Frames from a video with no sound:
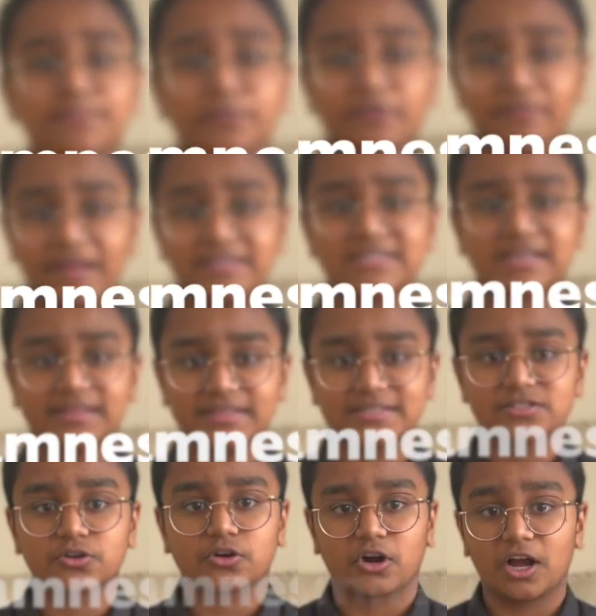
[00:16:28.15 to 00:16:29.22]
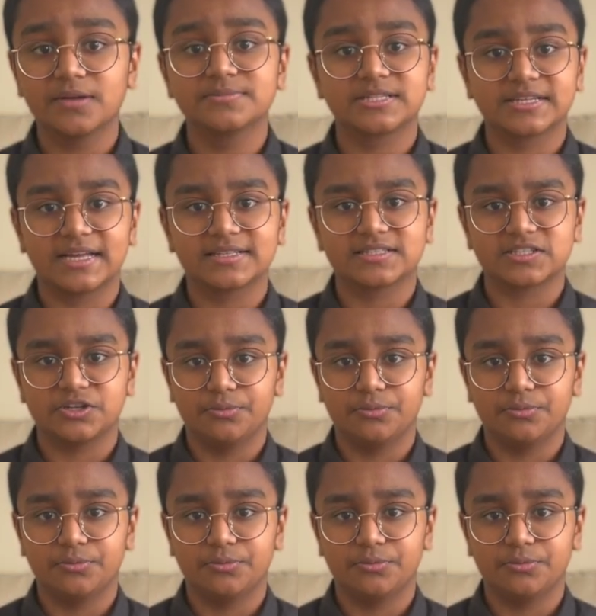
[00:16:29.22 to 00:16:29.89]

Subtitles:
in preventing these crimes against